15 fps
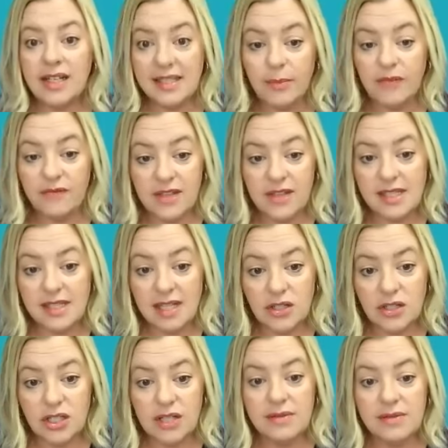some of these
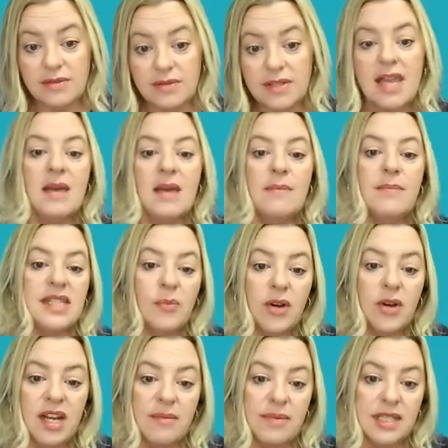issues. Based
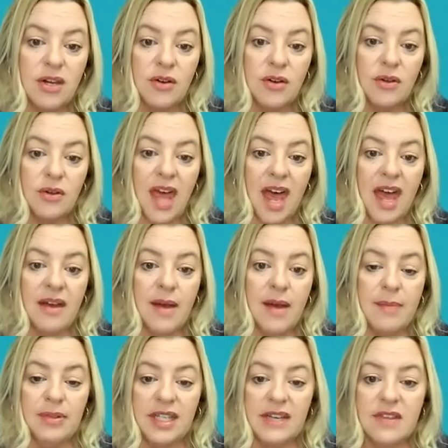on what I've been told,
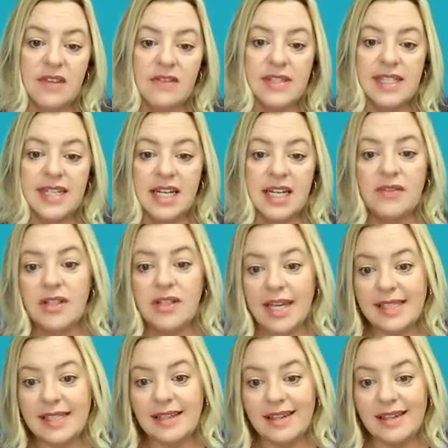I believe that the state of
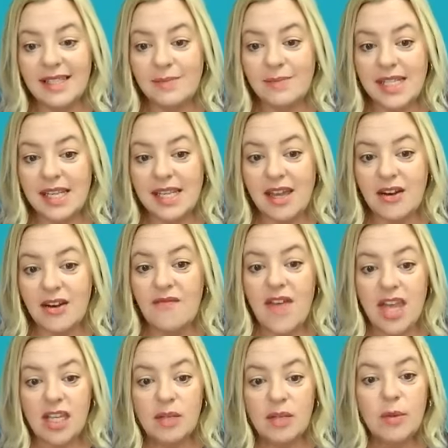Alaska is missing out on
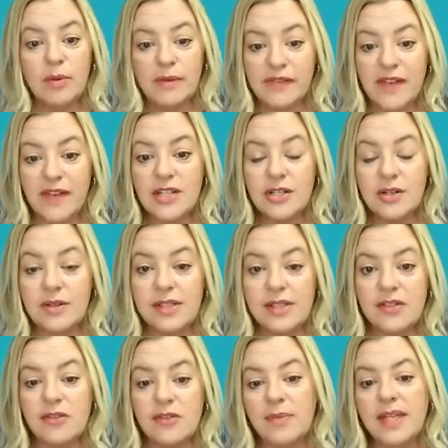valuable professionals
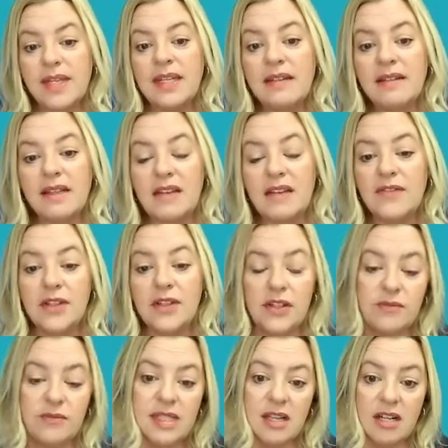who have been in the field of
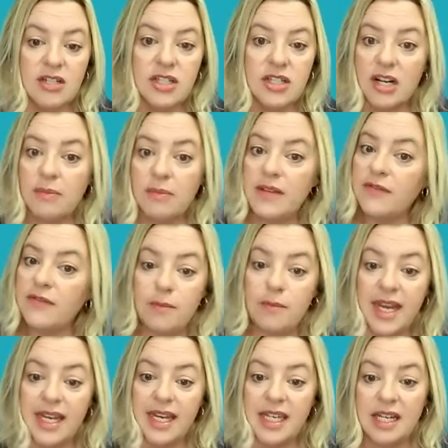massage therapy for
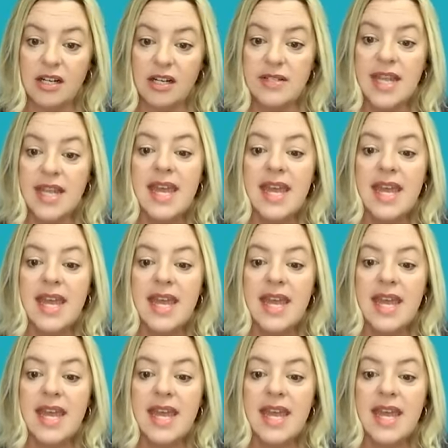many years,